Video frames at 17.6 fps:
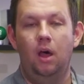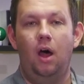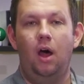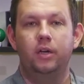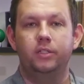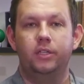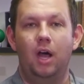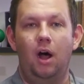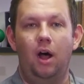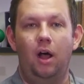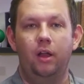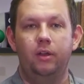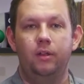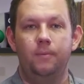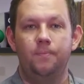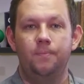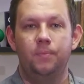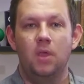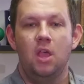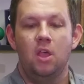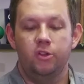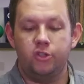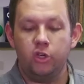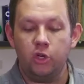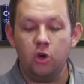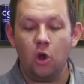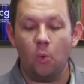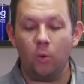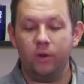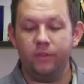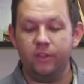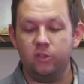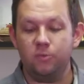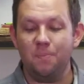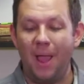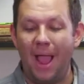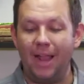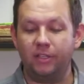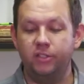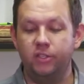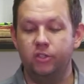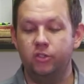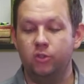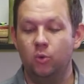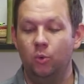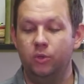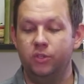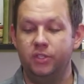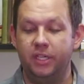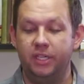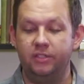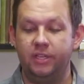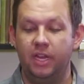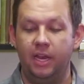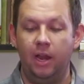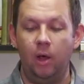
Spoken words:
on God. So, you know, we're in this back to school season,